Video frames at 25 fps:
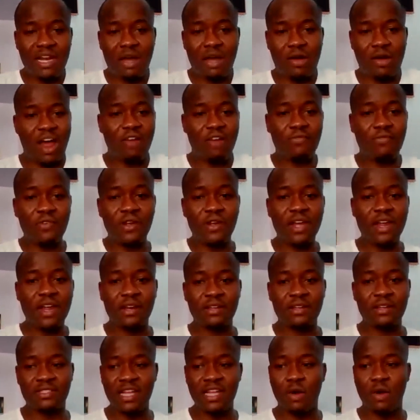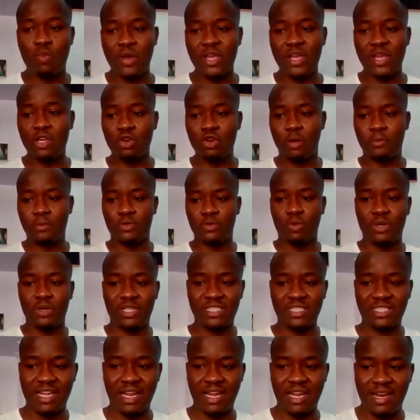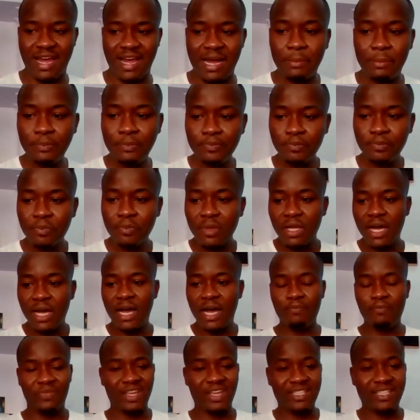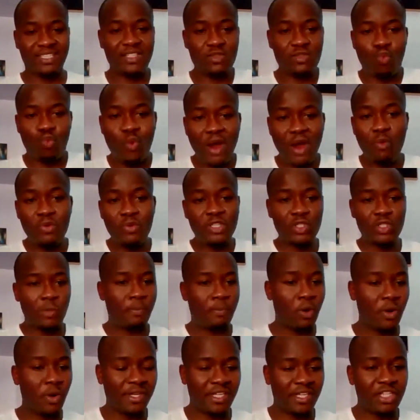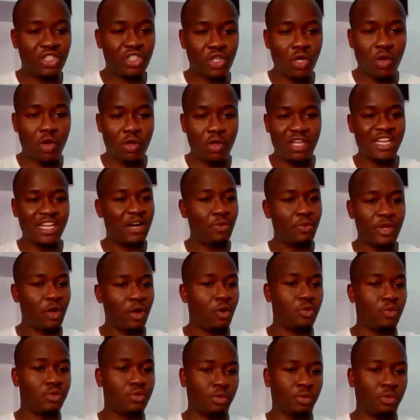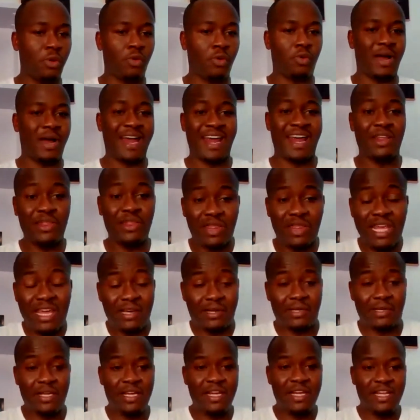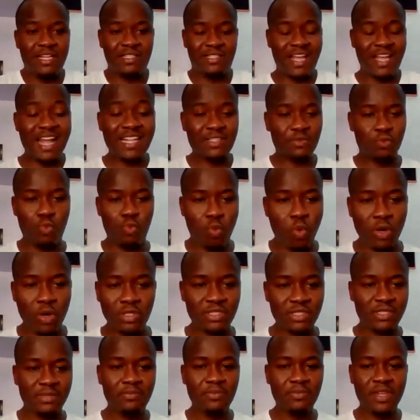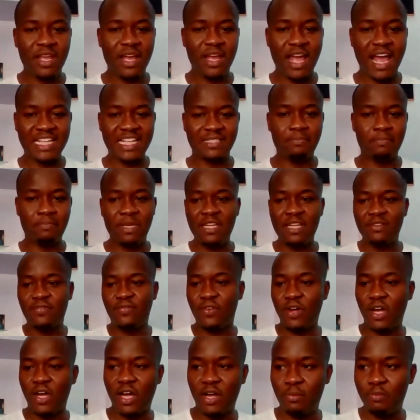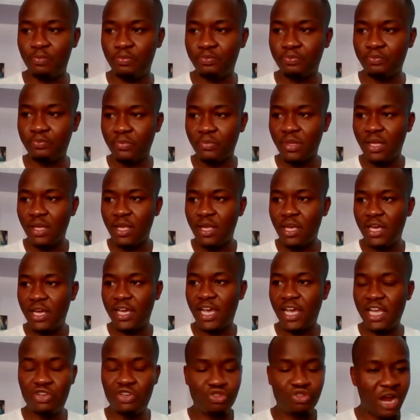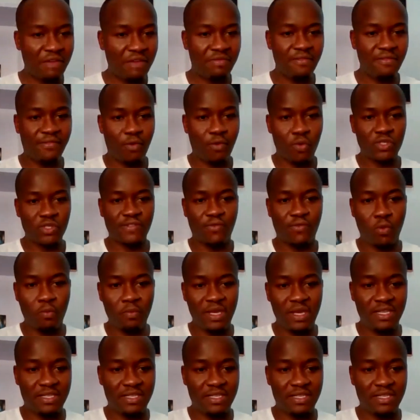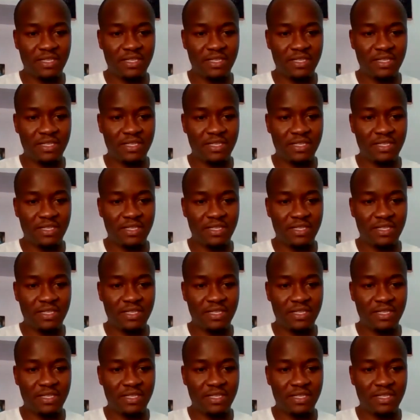now, Africa is now waking up to understand that it is when we support each other that we all grow. And I think that's what has been a driving force for me